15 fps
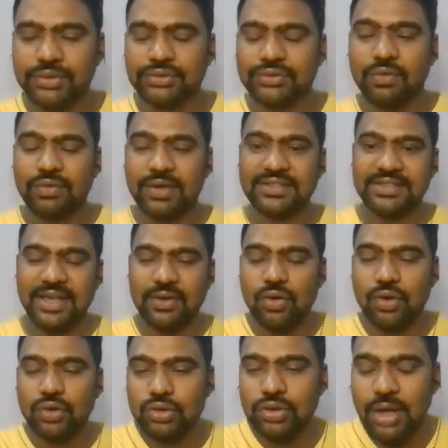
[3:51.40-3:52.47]
So once I
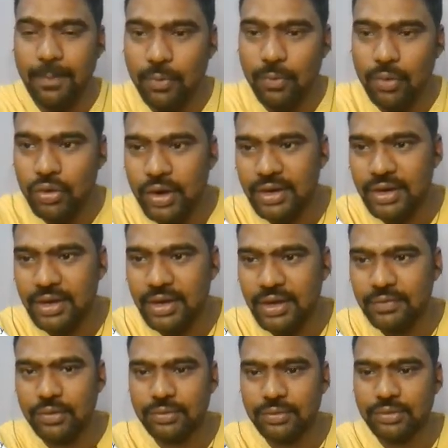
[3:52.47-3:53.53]
go to the
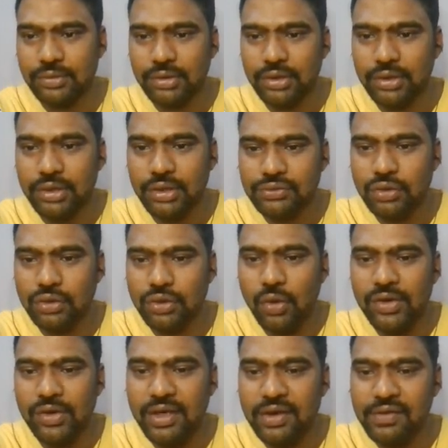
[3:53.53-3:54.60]
apollo.io, so
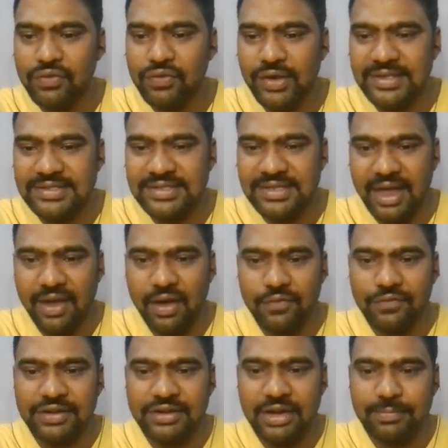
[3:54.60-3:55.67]
now here if you can see I
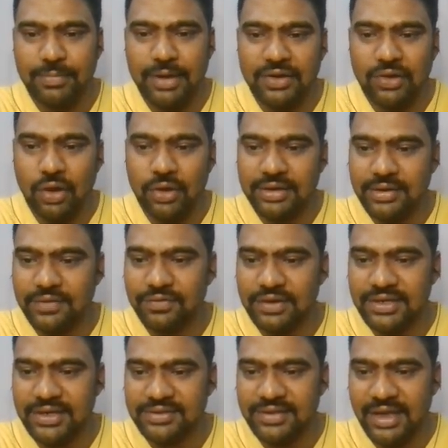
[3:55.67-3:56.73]
have filtered my targeted
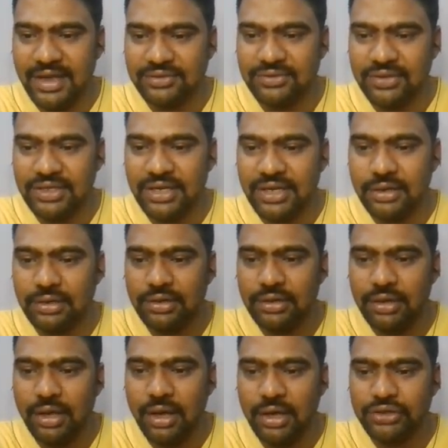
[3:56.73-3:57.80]
filters actually here.
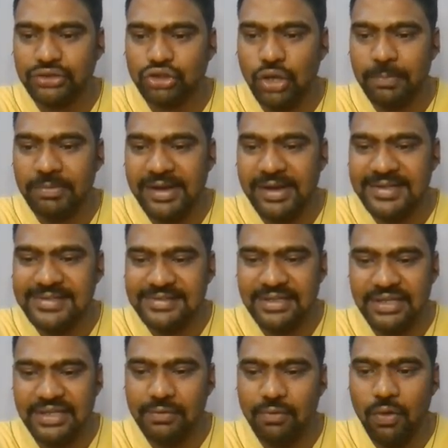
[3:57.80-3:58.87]
Job title
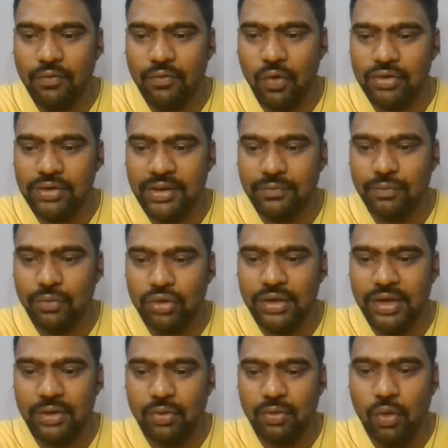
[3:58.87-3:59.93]
CEO, founder,
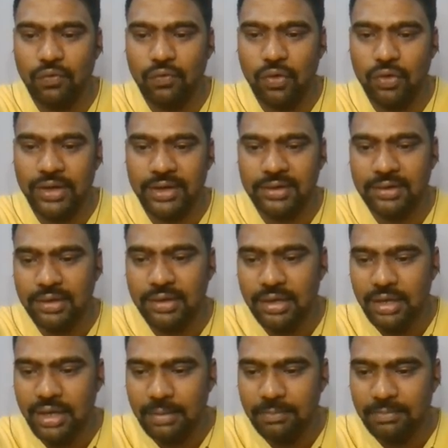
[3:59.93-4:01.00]
owner and co-founder.
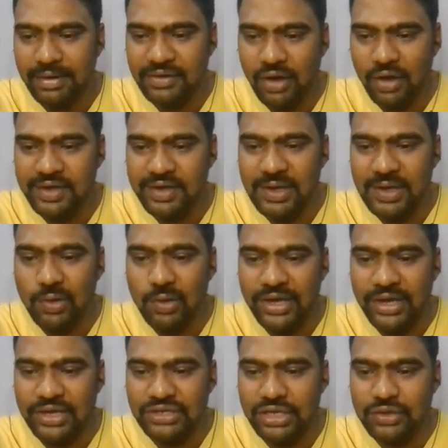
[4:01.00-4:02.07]
My targeted
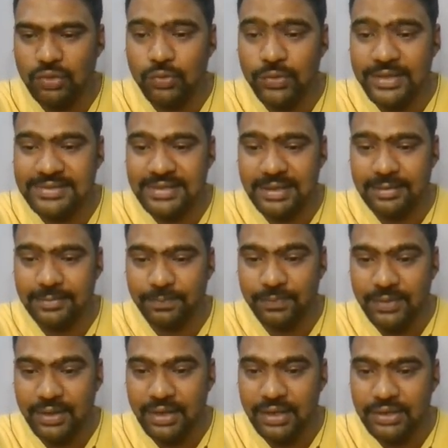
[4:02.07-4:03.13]
location USA.
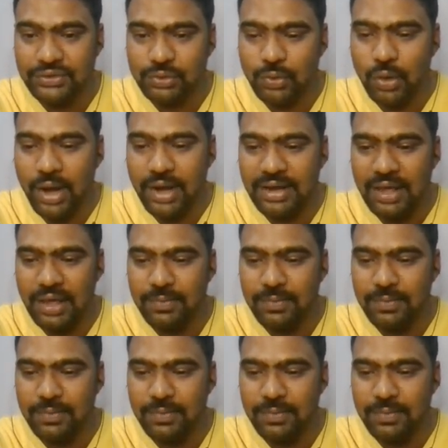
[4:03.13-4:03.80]
So an